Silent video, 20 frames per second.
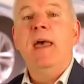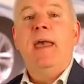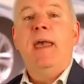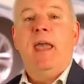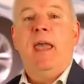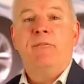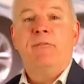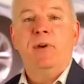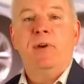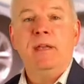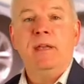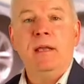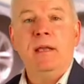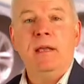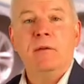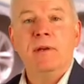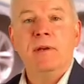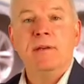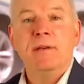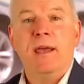every
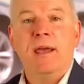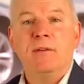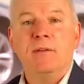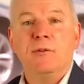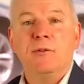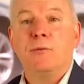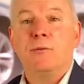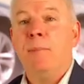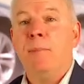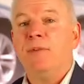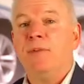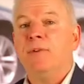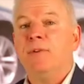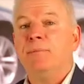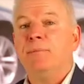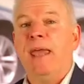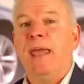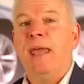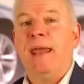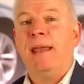dealer in Texas must
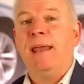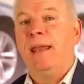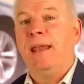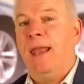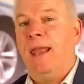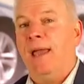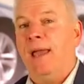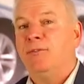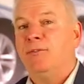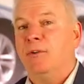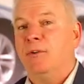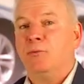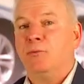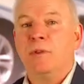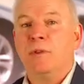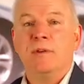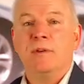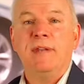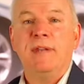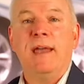obtain a license
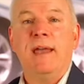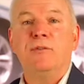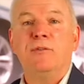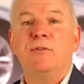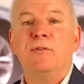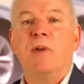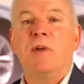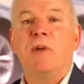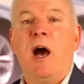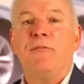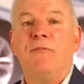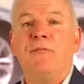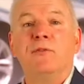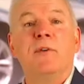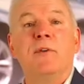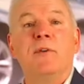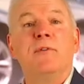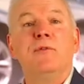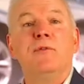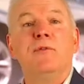with the Texas
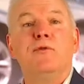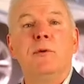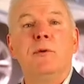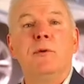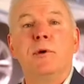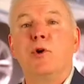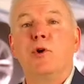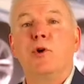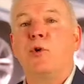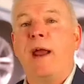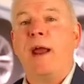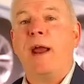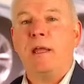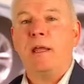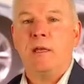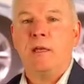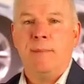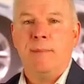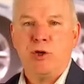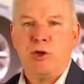Office of Consumer Credit
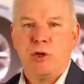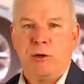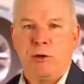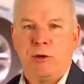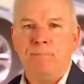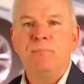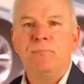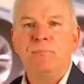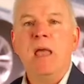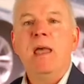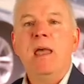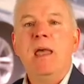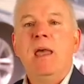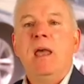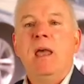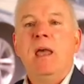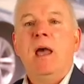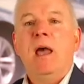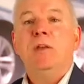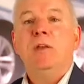Commissioner.
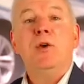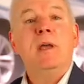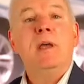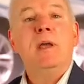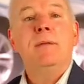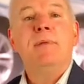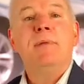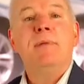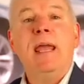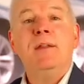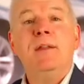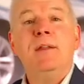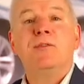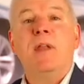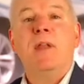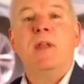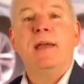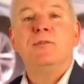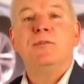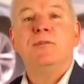You can obtain this
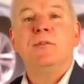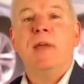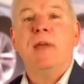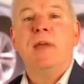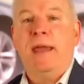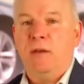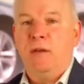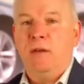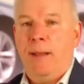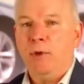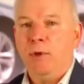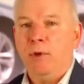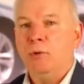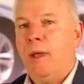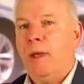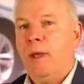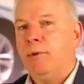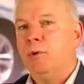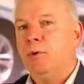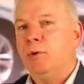license at
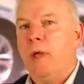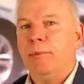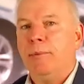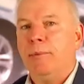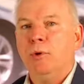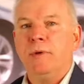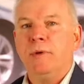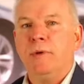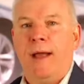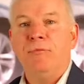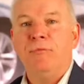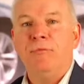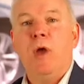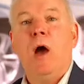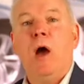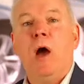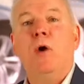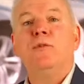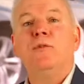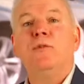
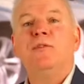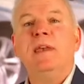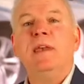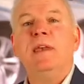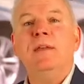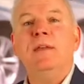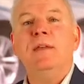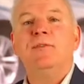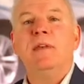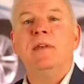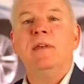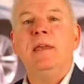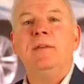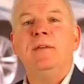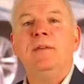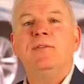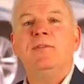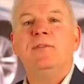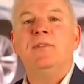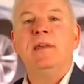
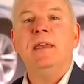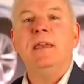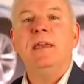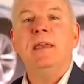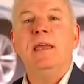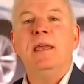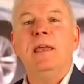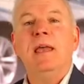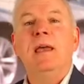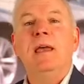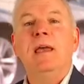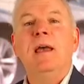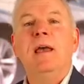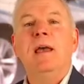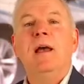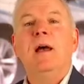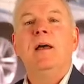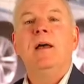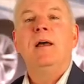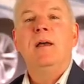
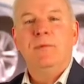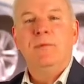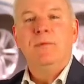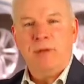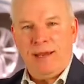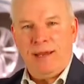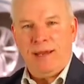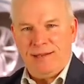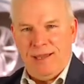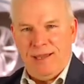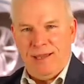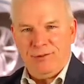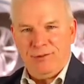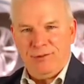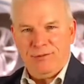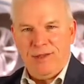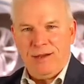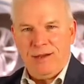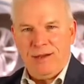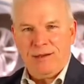
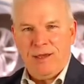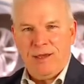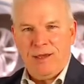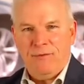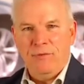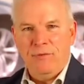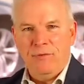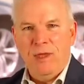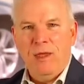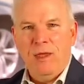www.occc.texas.gov.